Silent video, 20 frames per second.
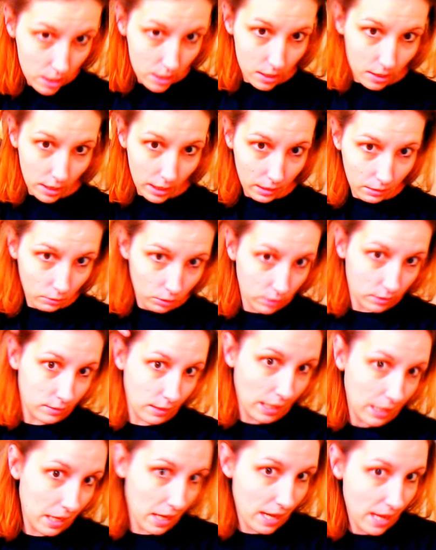Just like looks
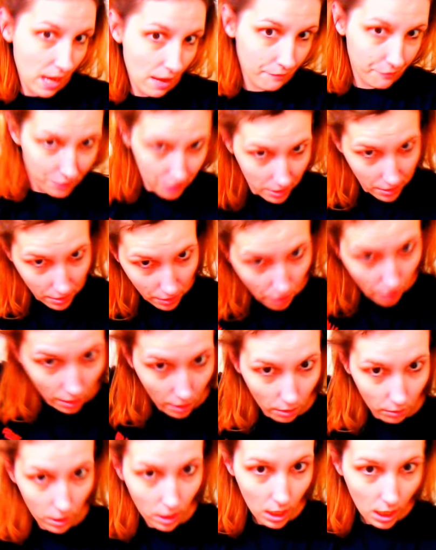like I have just you
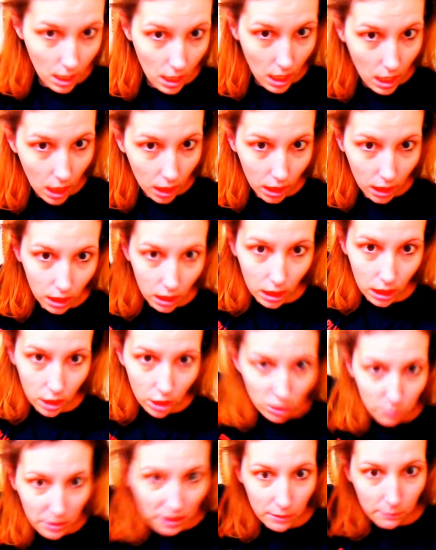know a
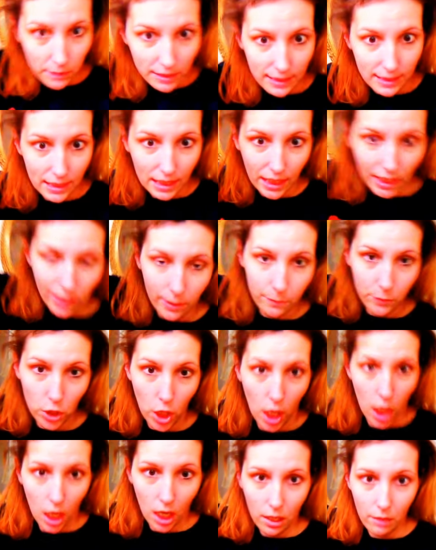little bit missing up
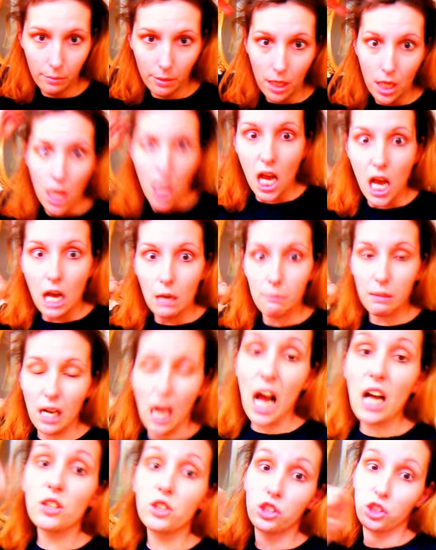top.
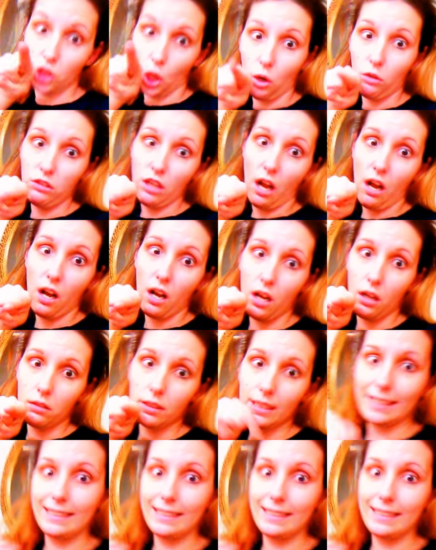But I'll show y'all